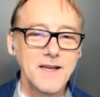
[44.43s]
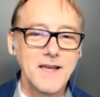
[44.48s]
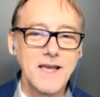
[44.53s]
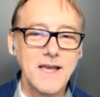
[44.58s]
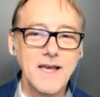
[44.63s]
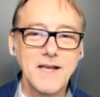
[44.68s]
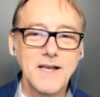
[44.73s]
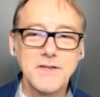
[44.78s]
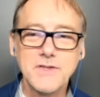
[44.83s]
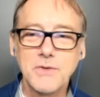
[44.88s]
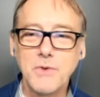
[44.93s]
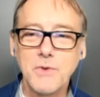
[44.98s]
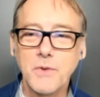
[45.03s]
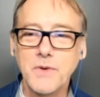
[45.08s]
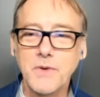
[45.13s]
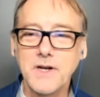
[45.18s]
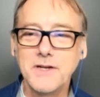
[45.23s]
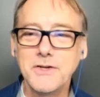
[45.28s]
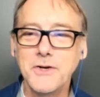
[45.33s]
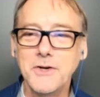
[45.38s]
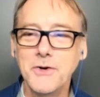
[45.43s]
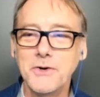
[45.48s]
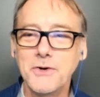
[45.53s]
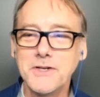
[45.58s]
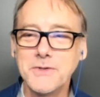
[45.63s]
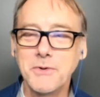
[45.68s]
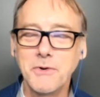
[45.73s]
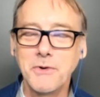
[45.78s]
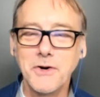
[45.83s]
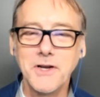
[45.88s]
And so, what we're going to do
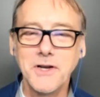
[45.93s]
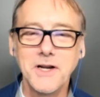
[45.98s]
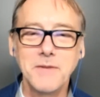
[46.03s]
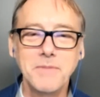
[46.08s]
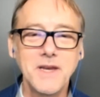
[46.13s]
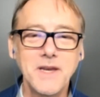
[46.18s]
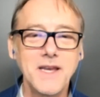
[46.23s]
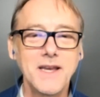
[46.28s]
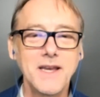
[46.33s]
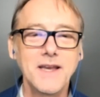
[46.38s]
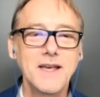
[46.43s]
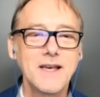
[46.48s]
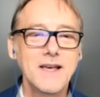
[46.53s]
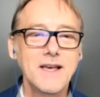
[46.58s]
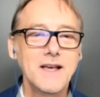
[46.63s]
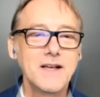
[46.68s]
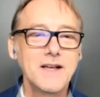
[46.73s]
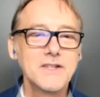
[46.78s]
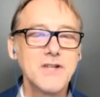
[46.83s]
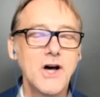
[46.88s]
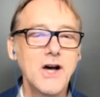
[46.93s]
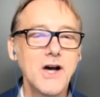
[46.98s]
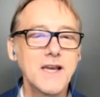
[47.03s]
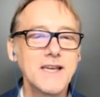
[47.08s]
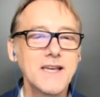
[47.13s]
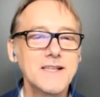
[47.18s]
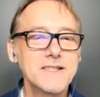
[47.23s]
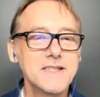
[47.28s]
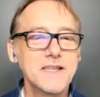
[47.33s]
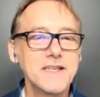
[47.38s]
is we're going to be
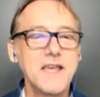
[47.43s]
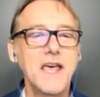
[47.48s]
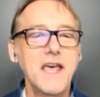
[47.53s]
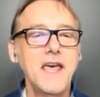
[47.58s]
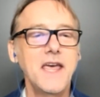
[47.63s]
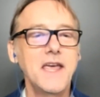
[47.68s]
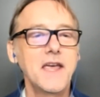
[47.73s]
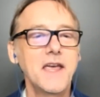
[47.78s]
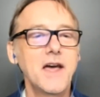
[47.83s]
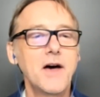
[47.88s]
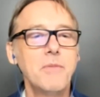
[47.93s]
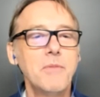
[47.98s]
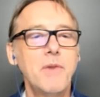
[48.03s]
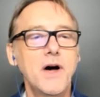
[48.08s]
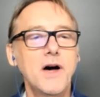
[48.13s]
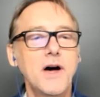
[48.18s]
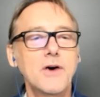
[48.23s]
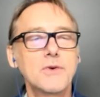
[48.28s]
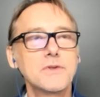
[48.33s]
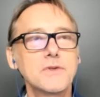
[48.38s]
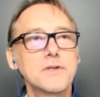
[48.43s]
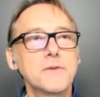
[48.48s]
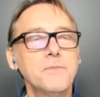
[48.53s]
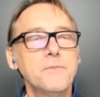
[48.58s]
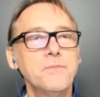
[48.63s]
talking today about